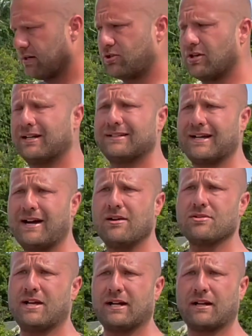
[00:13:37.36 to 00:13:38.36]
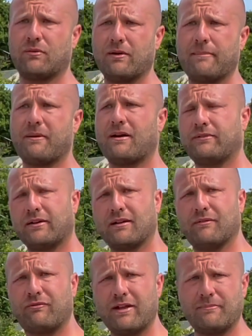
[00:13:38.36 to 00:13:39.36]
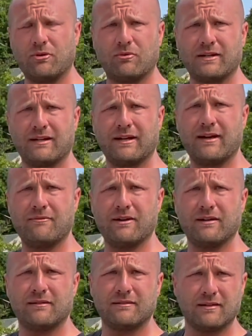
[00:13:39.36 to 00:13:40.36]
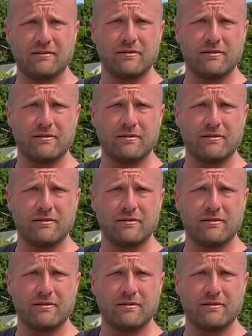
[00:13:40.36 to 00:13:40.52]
A chunk of tire's not going to rip out, and they're going to flip going down the highway. You know what I